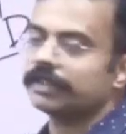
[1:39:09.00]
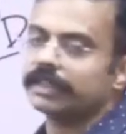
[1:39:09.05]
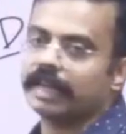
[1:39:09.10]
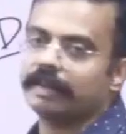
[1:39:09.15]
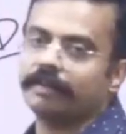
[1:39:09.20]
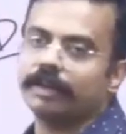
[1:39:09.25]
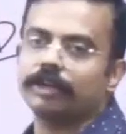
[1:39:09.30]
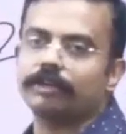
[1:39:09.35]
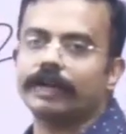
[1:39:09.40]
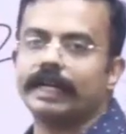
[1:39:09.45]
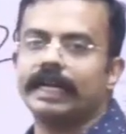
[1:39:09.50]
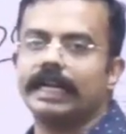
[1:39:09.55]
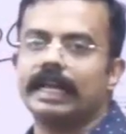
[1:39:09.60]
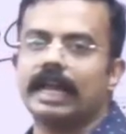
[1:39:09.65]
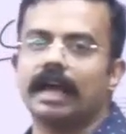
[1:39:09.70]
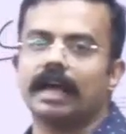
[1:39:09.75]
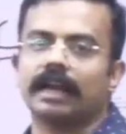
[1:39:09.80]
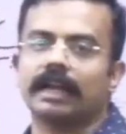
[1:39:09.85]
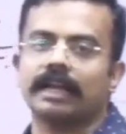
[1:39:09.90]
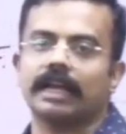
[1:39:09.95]
was given to
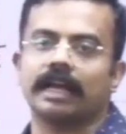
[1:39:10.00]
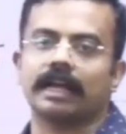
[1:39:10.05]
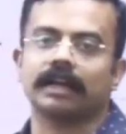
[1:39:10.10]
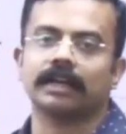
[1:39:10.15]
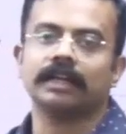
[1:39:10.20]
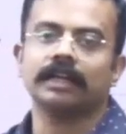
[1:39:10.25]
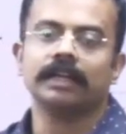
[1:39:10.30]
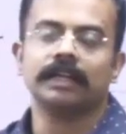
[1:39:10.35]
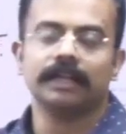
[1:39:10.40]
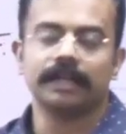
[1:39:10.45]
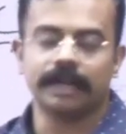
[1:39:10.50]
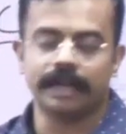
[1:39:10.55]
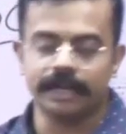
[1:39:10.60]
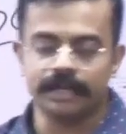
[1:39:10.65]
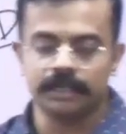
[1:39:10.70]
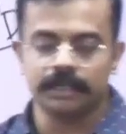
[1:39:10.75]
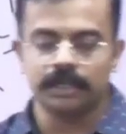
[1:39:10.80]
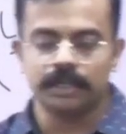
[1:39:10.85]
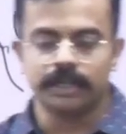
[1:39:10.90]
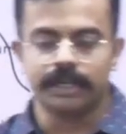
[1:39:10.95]
India earlier,
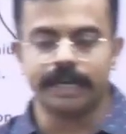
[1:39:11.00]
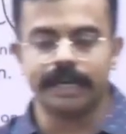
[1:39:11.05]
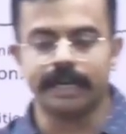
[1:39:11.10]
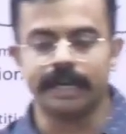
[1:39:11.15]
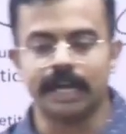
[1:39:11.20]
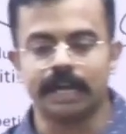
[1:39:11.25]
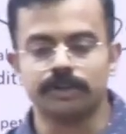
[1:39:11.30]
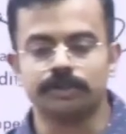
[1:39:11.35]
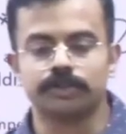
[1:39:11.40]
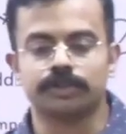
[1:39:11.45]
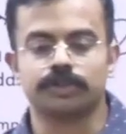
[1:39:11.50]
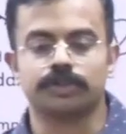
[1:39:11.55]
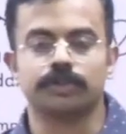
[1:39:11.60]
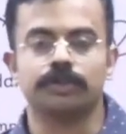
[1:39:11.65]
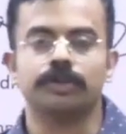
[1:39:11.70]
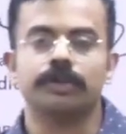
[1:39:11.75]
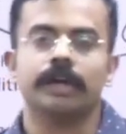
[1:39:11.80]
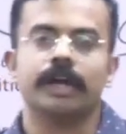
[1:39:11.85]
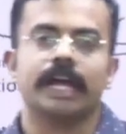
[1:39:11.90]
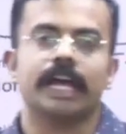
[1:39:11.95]
right? India used
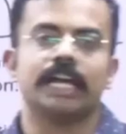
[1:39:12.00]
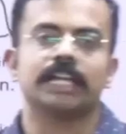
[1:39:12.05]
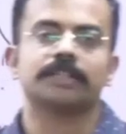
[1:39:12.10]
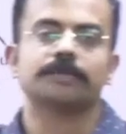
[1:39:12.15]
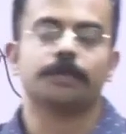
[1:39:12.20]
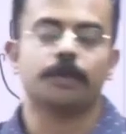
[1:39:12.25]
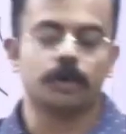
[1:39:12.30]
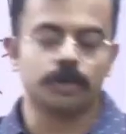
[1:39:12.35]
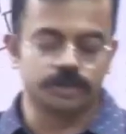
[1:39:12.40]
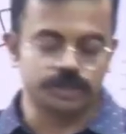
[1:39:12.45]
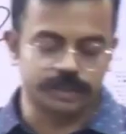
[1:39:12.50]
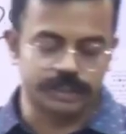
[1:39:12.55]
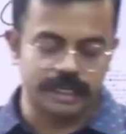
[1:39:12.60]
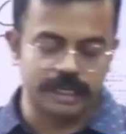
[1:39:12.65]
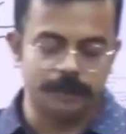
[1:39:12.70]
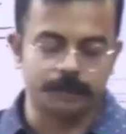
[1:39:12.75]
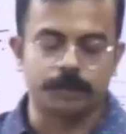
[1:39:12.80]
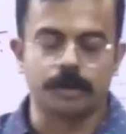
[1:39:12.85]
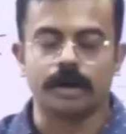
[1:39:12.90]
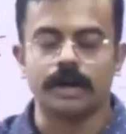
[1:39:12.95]
to export
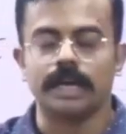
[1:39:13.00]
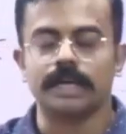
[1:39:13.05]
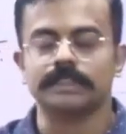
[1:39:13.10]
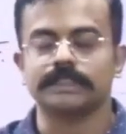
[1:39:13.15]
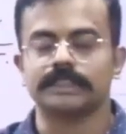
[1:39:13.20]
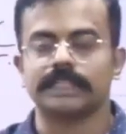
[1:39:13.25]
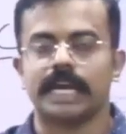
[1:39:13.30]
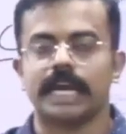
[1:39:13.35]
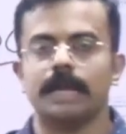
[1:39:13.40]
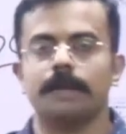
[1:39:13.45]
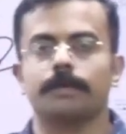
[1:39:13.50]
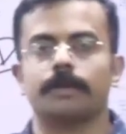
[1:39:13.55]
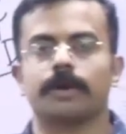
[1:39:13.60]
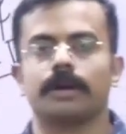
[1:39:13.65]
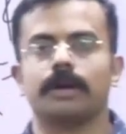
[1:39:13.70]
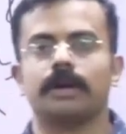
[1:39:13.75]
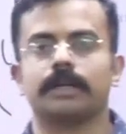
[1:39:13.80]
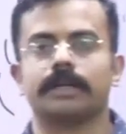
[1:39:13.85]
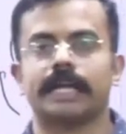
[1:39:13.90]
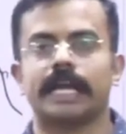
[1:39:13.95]
steel products, tire
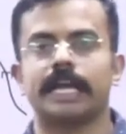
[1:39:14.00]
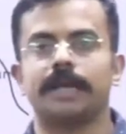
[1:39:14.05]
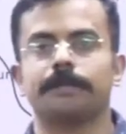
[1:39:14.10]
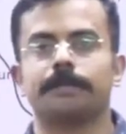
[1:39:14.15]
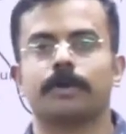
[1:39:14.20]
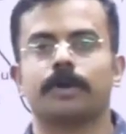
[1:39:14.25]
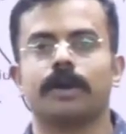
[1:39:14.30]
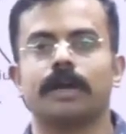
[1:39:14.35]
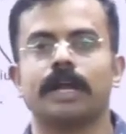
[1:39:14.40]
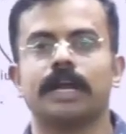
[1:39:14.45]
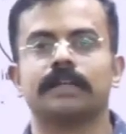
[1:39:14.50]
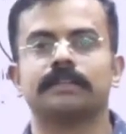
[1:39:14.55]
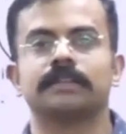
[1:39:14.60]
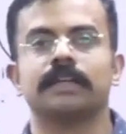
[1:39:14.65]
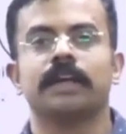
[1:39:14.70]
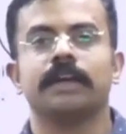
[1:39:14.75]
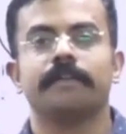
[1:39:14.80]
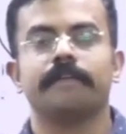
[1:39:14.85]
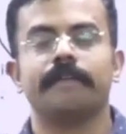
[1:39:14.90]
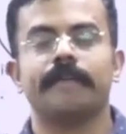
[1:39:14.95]
products,
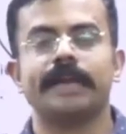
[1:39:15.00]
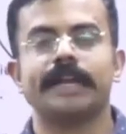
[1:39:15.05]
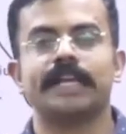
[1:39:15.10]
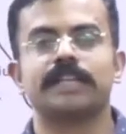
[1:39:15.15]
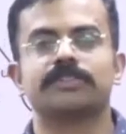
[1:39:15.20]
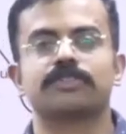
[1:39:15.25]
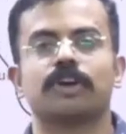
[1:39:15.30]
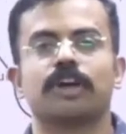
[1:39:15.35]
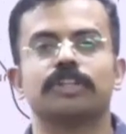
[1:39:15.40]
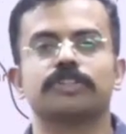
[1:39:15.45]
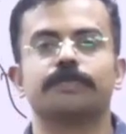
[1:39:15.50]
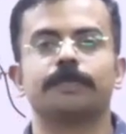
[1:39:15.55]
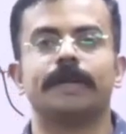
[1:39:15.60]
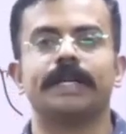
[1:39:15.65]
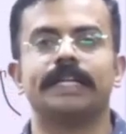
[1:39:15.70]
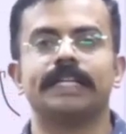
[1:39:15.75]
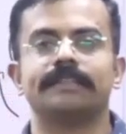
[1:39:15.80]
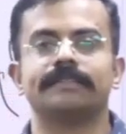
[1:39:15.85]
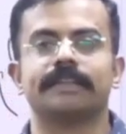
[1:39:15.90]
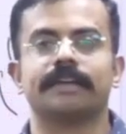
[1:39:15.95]
various
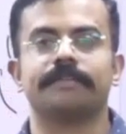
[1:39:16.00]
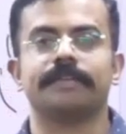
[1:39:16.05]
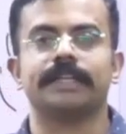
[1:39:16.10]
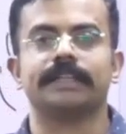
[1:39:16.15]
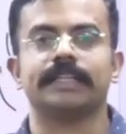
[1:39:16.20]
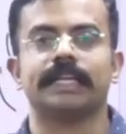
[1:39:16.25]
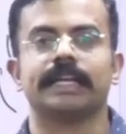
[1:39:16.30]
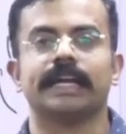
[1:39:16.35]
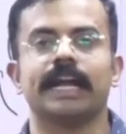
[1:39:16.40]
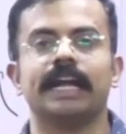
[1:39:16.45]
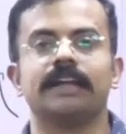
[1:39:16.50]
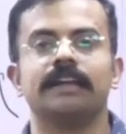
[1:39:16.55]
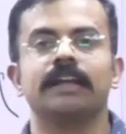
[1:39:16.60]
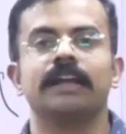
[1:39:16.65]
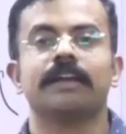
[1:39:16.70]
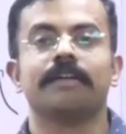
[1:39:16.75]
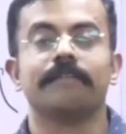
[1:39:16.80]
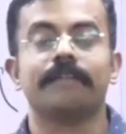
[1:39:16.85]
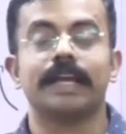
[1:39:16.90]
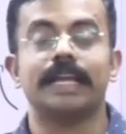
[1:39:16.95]
cosmetics, everything at
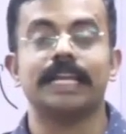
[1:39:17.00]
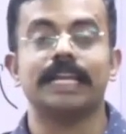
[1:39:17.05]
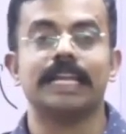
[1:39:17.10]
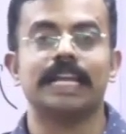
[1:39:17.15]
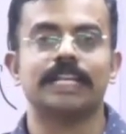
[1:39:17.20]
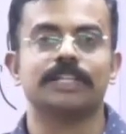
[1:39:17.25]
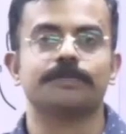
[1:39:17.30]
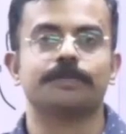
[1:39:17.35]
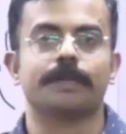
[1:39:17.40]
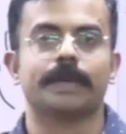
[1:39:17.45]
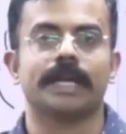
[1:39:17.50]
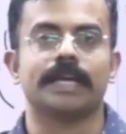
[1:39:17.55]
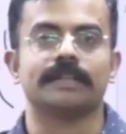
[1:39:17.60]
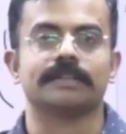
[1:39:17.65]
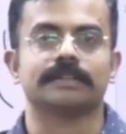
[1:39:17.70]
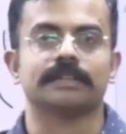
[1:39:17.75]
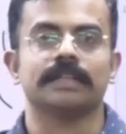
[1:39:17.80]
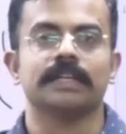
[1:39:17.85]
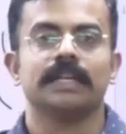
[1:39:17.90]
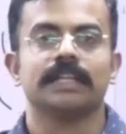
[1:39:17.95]
very less
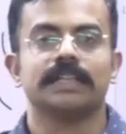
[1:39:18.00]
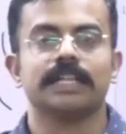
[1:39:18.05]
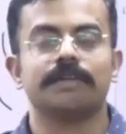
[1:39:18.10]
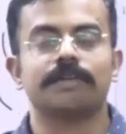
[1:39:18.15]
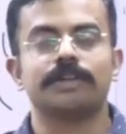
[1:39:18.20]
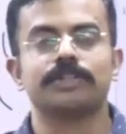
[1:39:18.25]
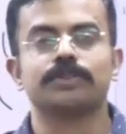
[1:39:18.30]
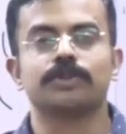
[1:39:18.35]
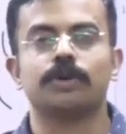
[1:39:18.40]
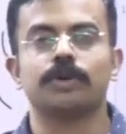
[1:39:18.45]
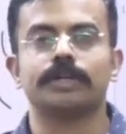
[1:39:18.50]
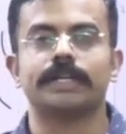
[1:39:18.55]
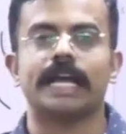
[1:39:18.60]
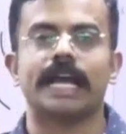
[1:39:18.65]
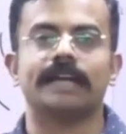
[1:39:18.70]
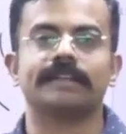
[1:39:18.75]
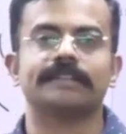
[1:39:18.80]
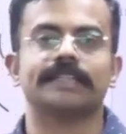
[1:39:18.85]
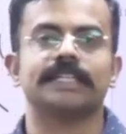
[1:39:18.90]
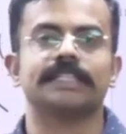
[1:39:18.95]
price. There was no
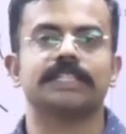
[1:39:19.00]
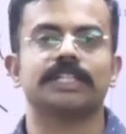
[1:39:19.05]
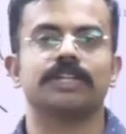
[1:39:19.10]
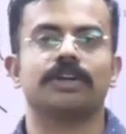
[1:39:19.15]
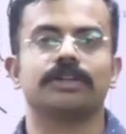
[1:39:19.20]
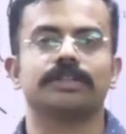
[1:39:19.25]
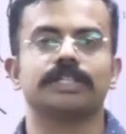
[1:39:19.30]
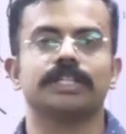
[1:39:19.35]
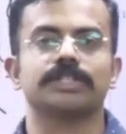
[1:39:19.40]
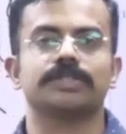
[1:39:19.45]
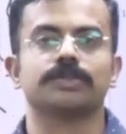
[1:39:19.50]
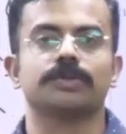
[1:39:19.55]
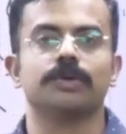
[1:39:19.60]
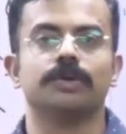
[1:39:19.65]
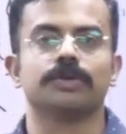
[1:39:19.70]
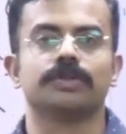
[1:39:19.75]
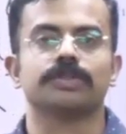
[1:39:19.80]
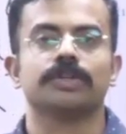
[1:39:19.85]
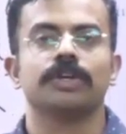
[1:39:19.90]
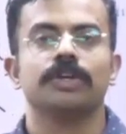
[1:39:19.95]
taxation on these
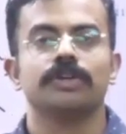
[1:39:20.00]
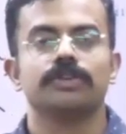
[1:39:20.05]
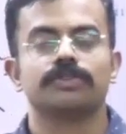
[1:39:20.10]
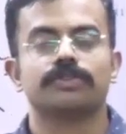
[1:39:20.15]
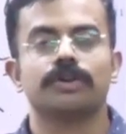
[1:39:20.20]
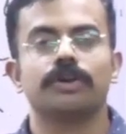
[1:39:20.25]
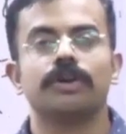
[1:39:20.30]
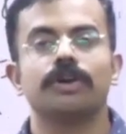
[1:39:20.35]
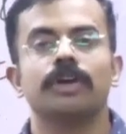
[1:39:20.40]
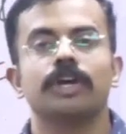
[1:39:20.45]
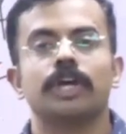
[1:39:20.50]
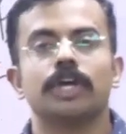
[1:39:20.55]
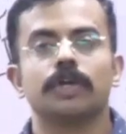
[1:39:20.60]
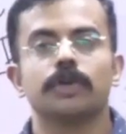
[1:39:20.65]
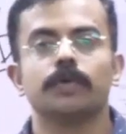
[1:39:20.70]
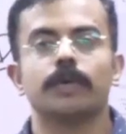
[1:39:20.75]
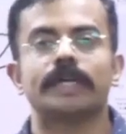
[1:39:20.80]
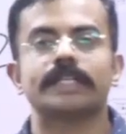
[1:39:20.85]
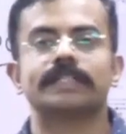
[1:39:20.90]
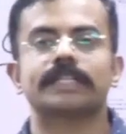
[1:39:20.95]
goods. So
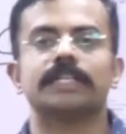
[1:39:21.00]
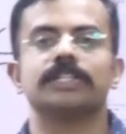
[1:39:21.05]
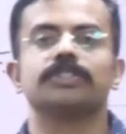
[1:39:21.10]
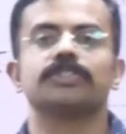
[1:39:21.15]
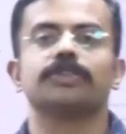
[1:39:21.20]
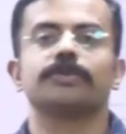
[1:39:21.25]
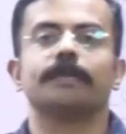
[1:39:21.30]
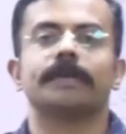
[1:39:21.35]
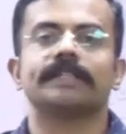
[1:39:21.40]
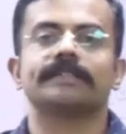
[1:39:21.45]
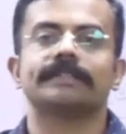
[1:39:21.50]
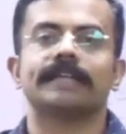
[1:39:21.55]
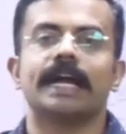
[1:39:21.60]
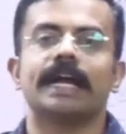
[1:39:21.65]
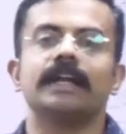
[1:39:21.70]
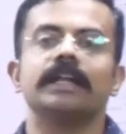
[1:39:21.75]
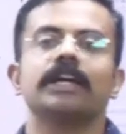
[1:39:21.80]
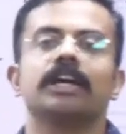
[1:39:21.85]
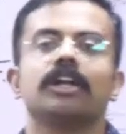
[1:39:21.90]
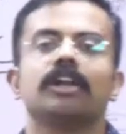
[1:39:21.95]
US consumers
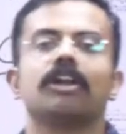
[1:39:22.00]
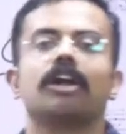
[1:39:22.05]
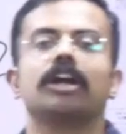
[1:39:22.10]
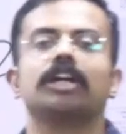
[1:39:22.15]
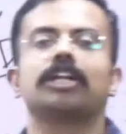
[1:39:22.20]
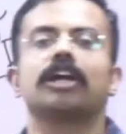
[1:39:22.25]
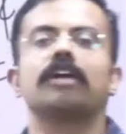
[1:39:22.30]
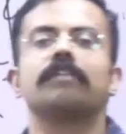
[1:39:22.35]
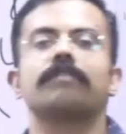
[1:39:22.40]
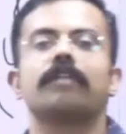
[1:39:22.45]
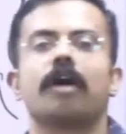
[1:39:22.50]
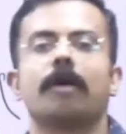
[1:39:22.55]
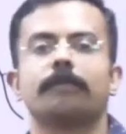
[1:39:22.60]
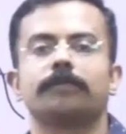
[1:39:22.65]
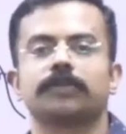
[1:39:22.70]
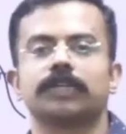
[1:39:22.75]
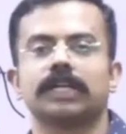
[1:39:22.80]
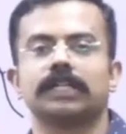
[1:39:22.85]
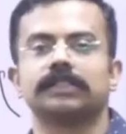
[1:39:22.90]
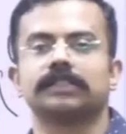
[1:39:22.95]
had lot of
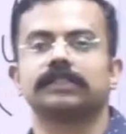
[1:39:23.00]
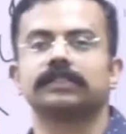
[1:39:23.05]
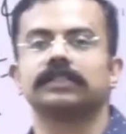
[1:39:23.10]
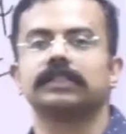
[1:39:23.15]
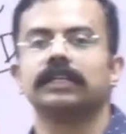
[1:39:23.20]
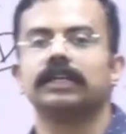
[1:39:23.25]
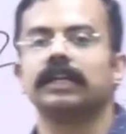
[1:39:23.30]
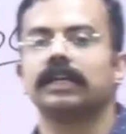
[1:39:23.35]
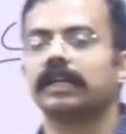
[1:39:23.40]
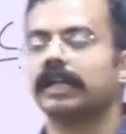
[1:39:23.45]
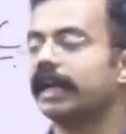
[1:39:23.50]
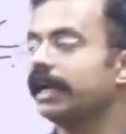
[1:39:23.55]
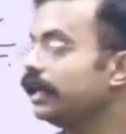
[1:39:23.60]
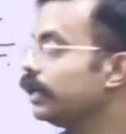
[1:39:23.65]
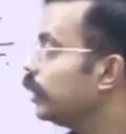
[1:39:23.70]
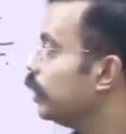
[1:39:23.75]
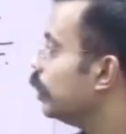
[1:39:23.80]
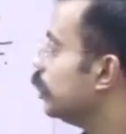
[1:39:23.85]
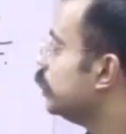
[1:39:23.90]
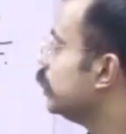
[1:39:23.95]
options,
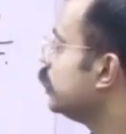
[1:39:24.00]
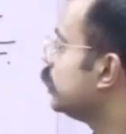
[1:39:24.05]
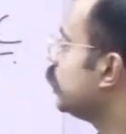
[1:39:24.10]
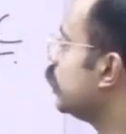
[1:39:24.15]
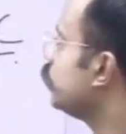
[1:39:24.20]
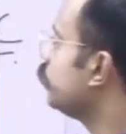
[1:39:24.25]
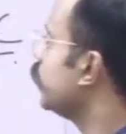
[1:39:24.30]
right? This